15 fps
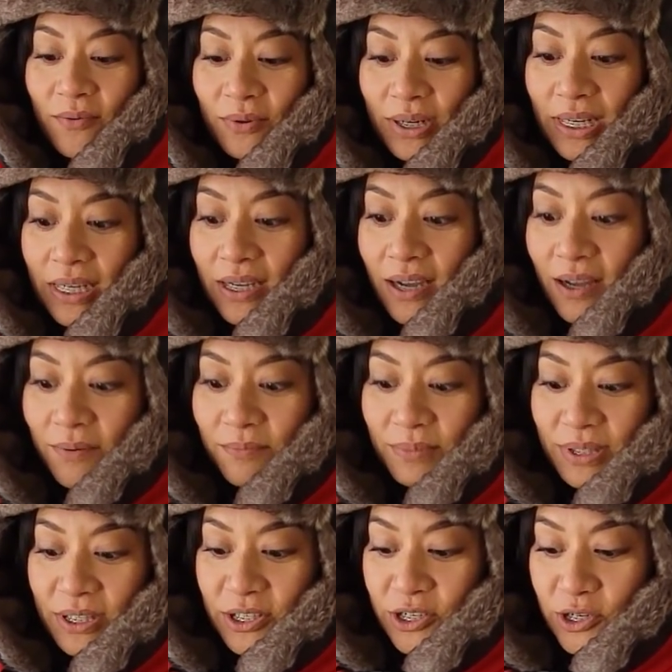are. Just
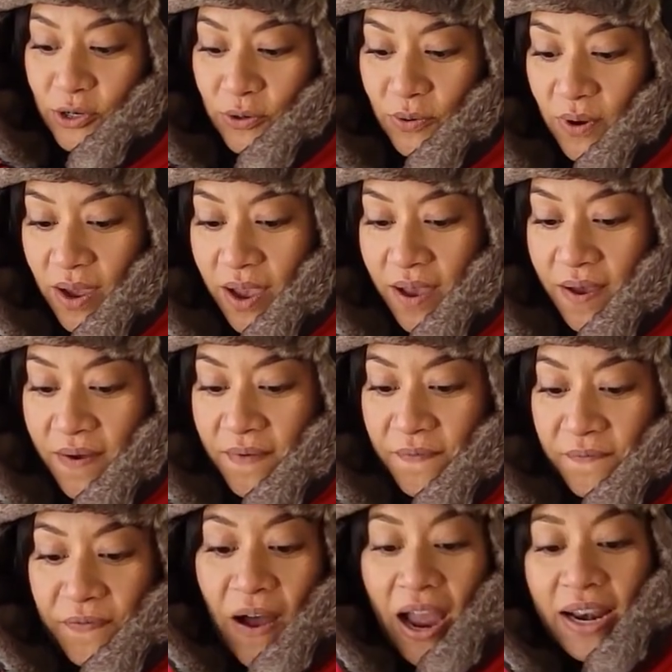because you pick
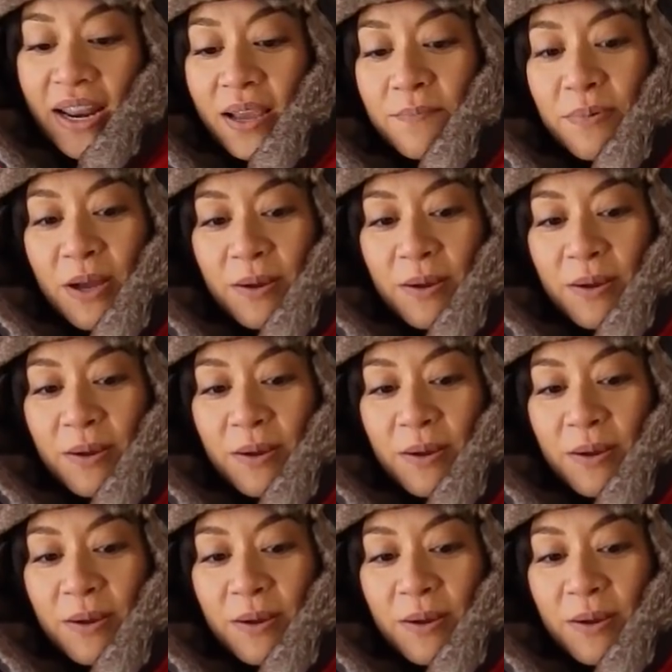your nose. Finding